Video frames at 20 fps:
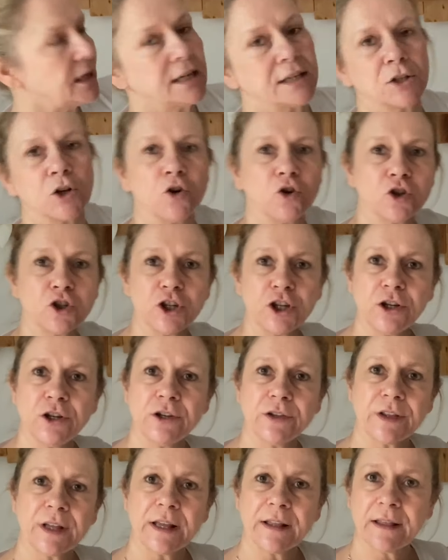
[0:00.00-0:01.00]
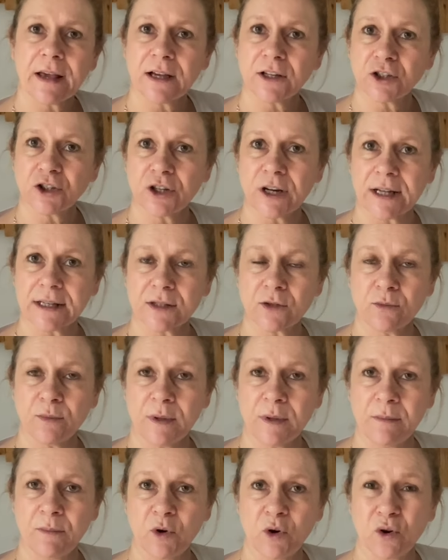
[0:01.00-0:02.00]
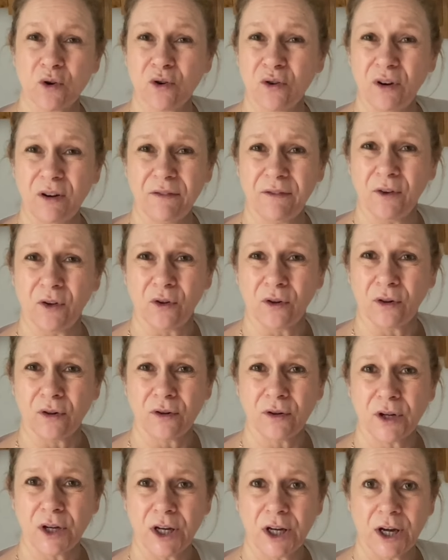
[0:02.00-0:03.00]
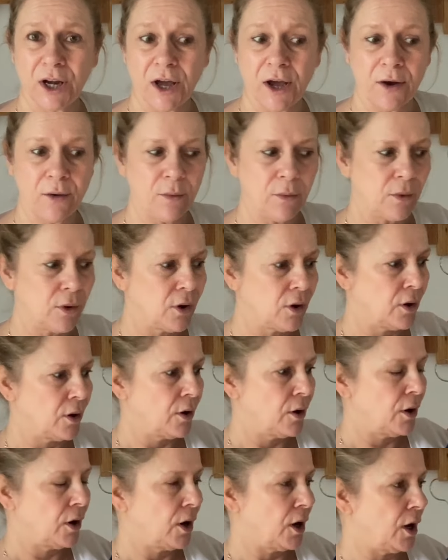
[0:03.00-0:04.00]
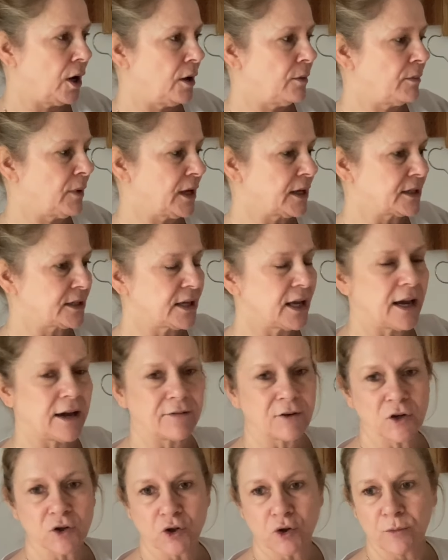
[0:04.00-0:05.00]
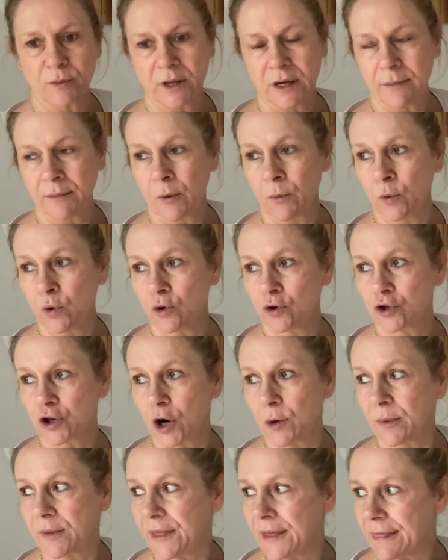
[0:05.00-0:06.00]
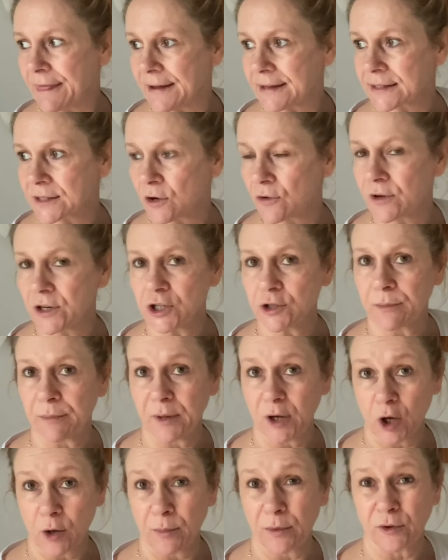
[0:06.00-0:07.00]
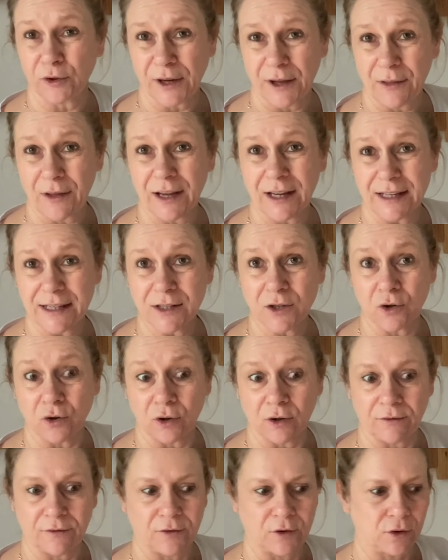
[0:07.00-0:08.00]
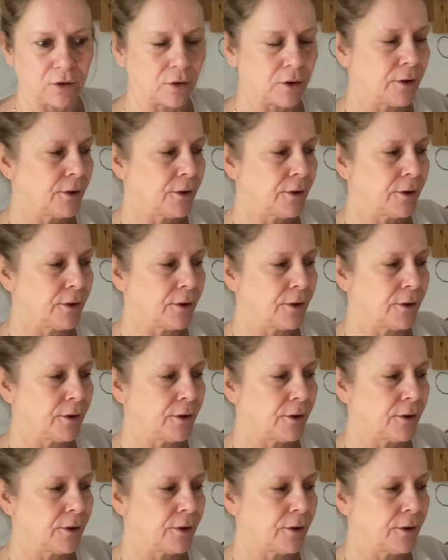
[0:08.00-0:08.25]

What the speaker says: lead. Or do you think that I should get something more colourful, you know? Like I say, I've got something in my wardrobe. I think that's orange and purple. Now that is colourful.